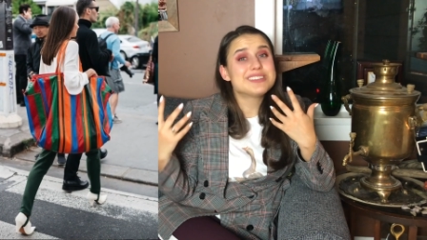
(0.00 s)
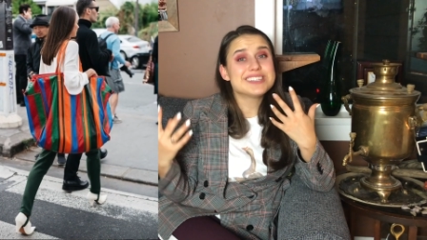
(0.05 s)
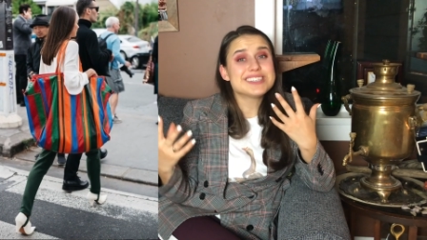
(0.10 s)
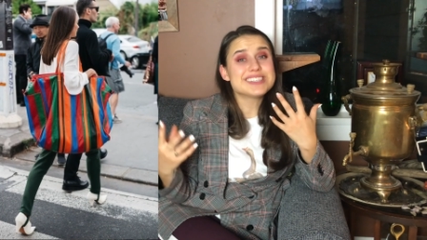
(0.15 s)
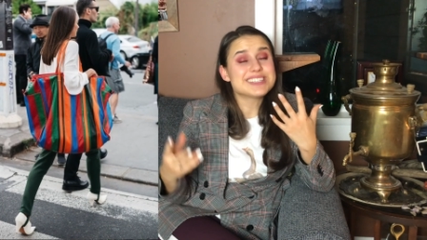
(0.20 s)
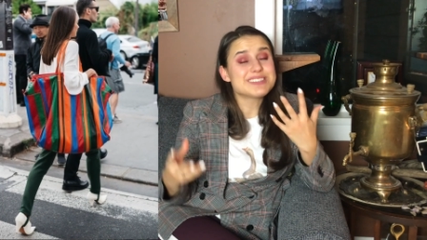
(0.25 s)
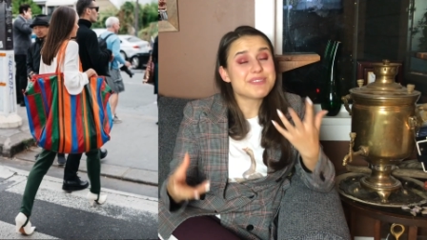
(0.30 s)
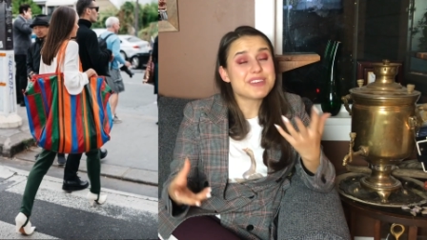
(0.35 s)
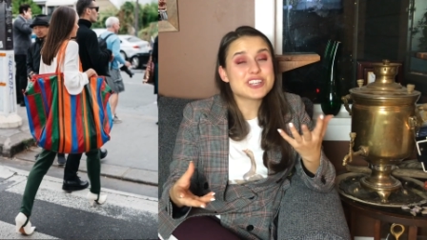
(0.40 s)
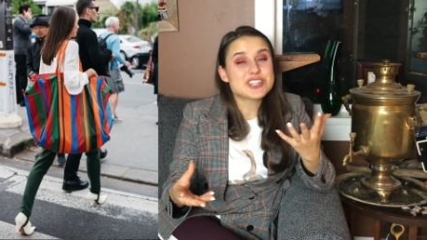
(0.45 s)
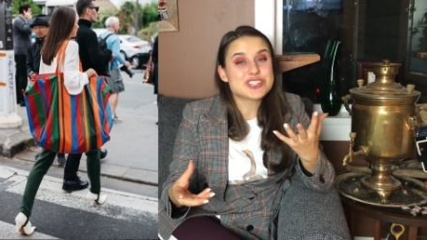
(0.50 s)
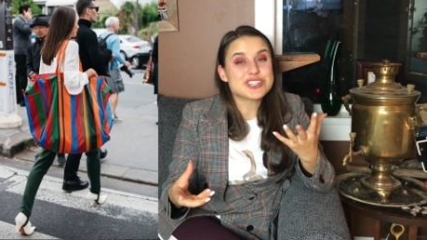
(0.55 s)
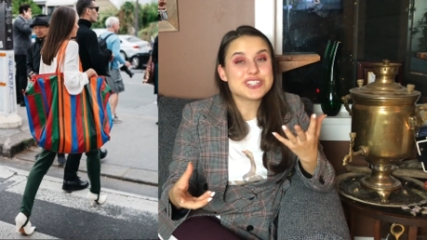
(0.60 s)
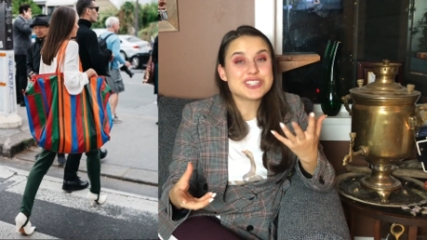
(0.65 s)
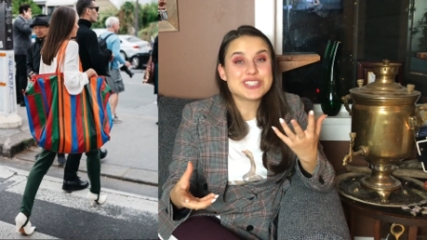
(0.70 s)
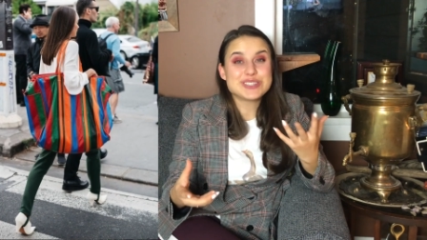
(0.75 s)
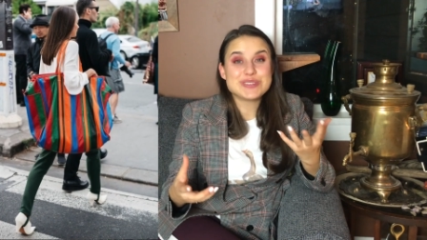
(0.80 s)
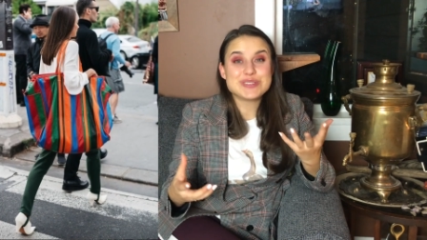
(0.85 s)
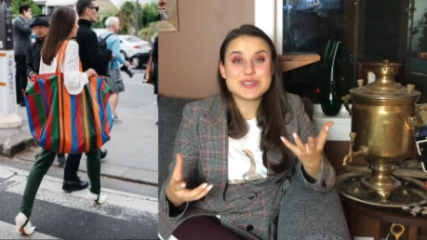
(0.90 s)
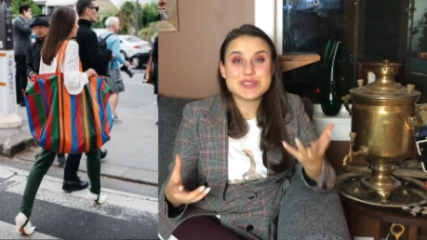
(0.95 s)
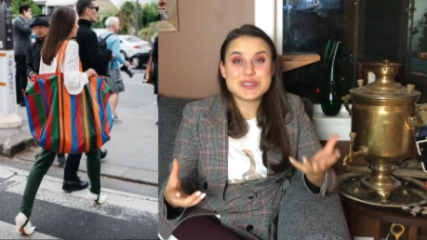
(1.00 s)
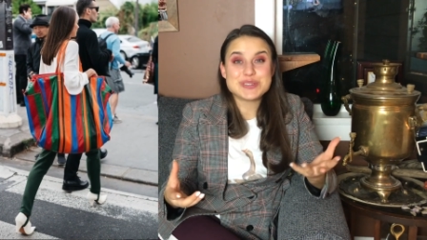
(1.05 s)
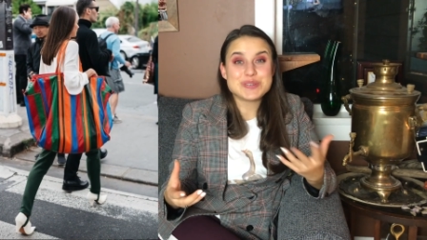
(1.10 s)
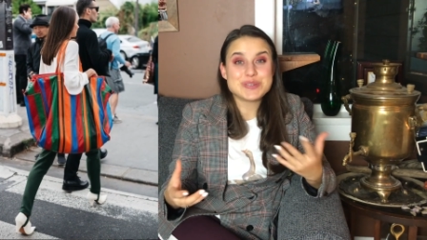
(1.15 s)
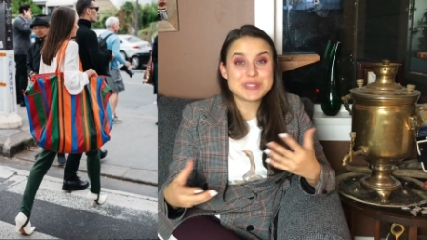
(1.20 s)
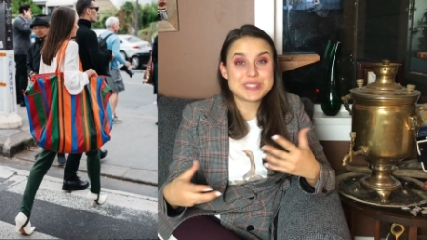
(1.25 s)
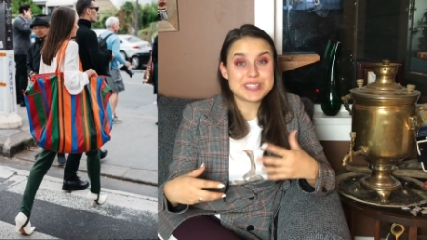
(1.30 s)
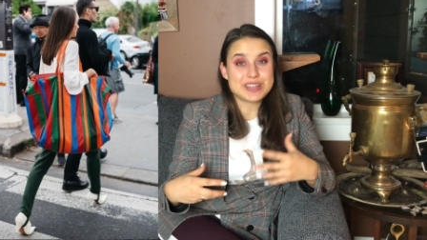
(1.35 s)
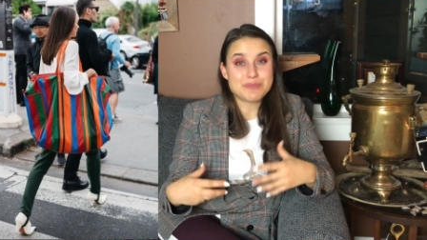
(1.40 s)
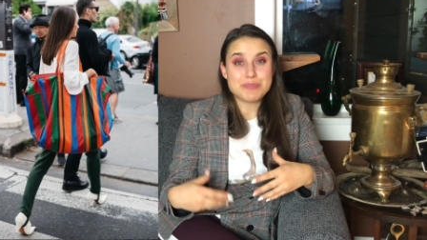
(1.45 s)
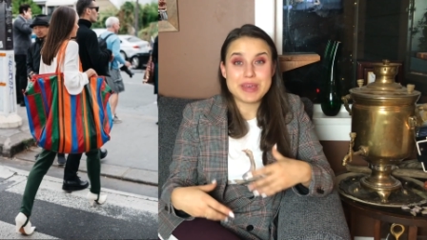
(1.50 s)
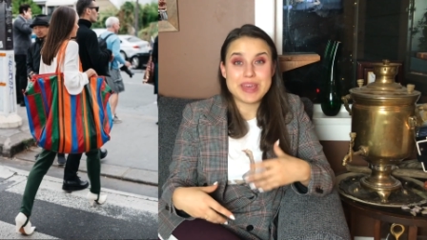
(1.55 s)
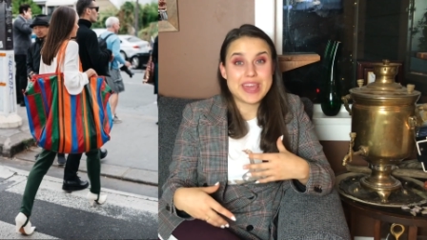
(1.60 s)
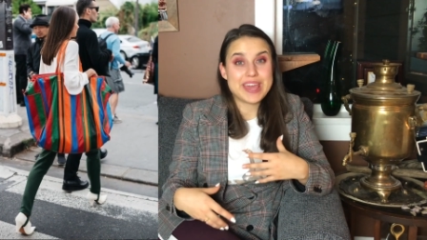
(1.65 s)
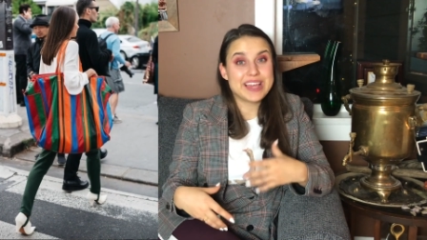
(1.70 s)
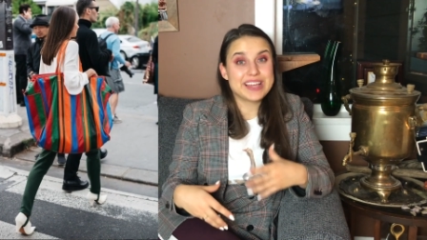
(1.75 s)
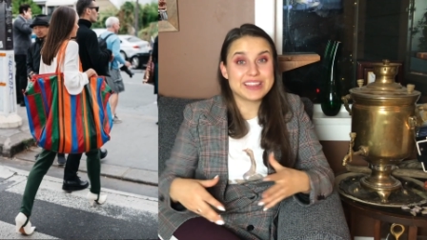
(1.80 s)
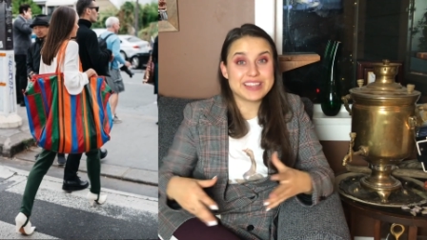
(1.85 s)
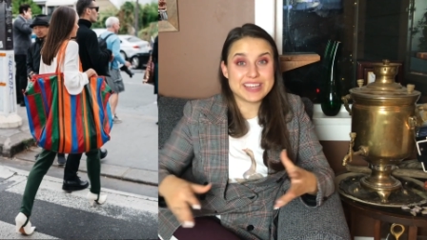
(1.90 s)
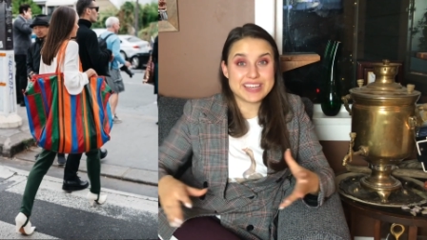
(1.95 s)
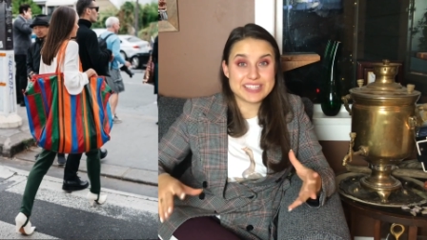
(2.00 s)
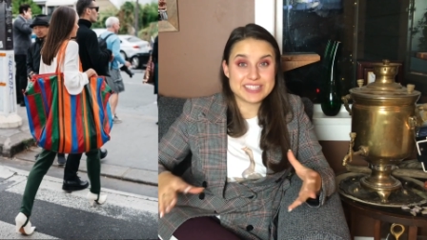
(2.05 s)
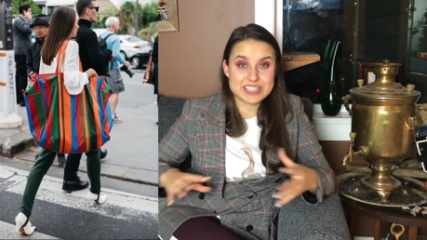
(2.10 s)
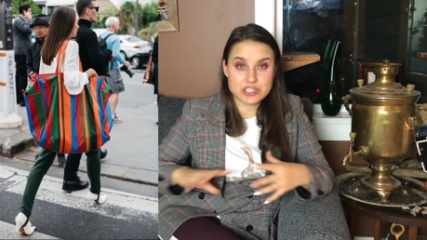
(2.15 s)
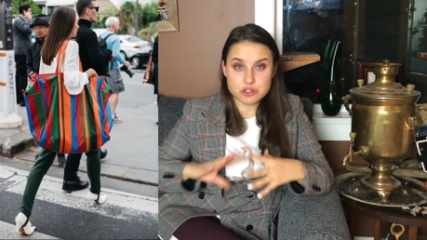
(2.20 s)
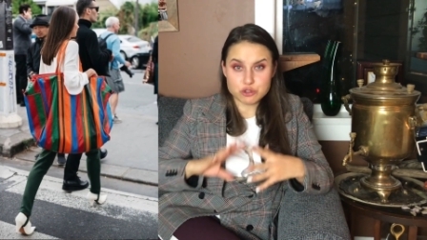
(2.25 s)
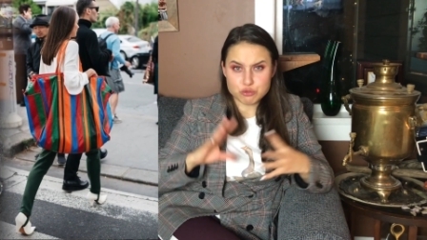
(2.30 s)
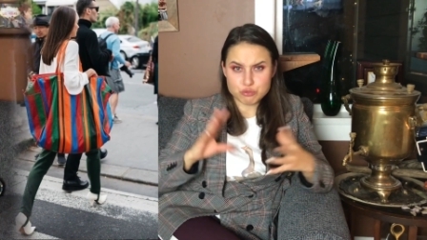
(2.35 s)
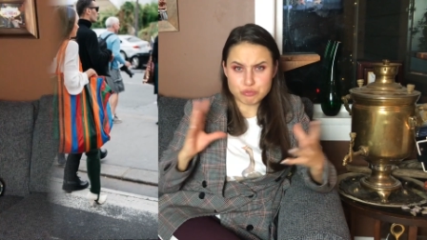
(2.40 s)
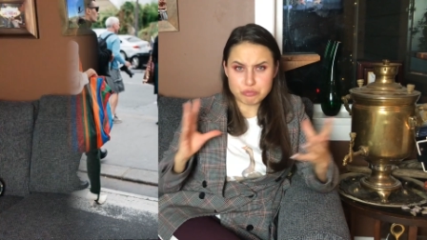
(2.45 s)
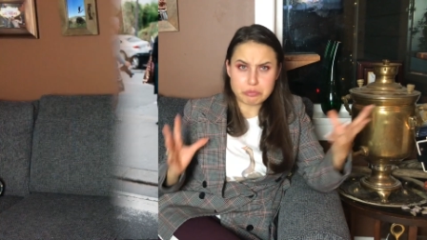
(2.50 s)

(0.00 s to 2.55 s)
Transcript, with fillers: Just make sure to choose a bag that's